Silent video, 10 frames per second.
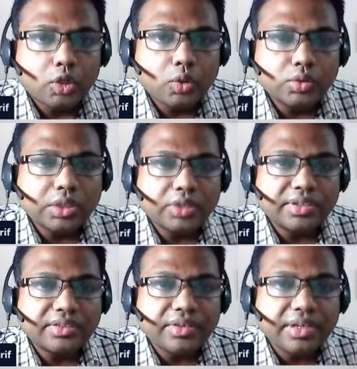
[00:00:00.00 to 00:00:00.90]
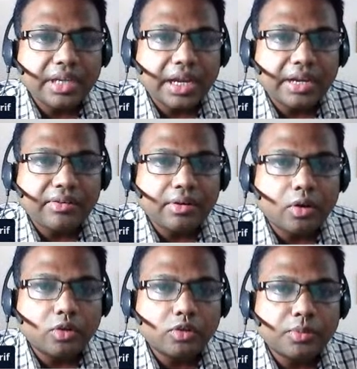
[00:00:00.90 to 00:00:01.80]
2003 Andhra
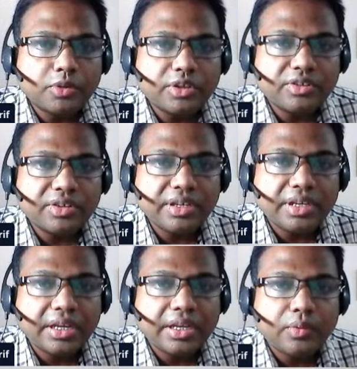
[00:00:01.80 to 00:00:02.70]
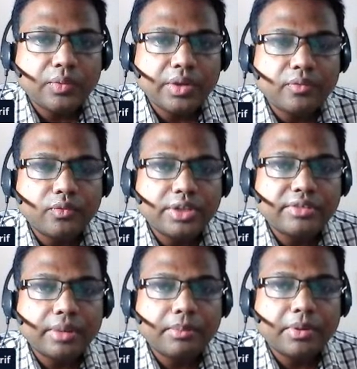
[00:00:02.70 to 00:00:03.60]
Pradesh Indian heat wave with
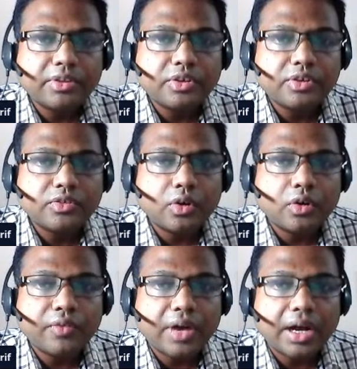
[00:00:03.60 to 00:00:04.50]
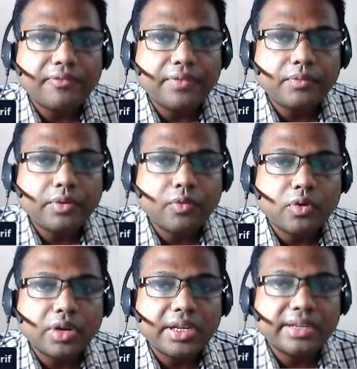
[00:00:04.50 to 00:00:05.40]
temperatures of up
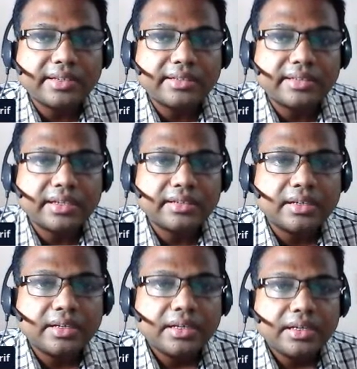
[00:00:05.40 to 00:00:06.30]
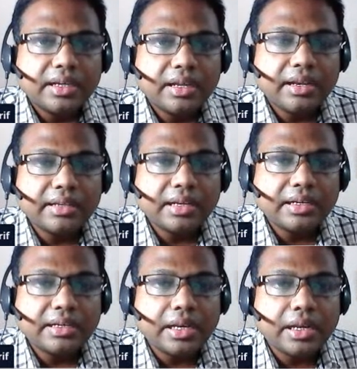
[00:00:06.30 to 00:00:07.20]
54 degrees Celsius
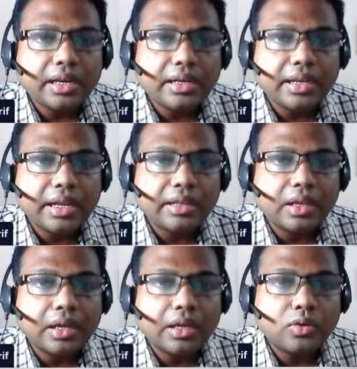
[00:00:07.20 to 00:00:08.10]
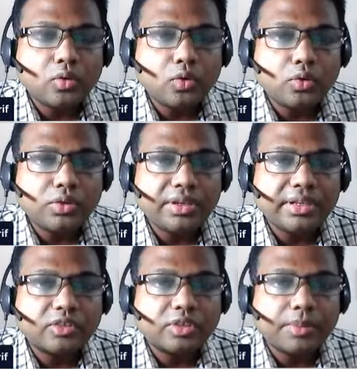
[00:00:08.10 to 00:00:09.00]
resulted death to
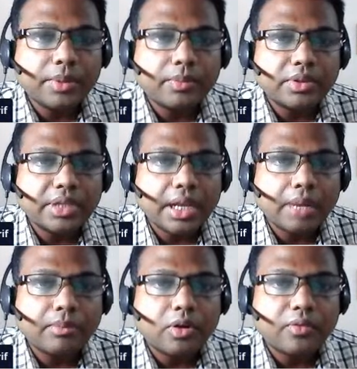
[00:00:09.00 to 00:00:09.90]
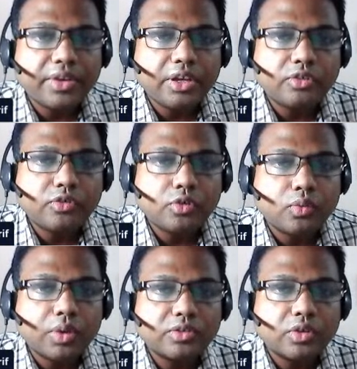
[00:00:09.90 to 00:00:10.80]
3,000 people. The number of heat stroke
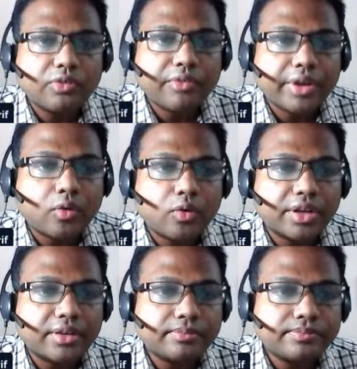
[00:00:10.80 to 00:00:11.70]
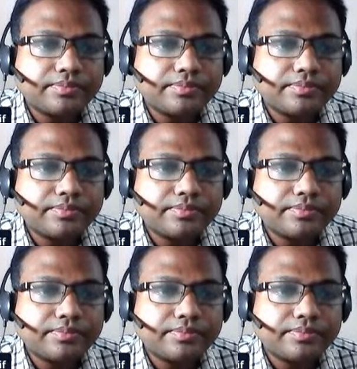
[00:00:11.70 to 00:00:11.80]
was not recorded.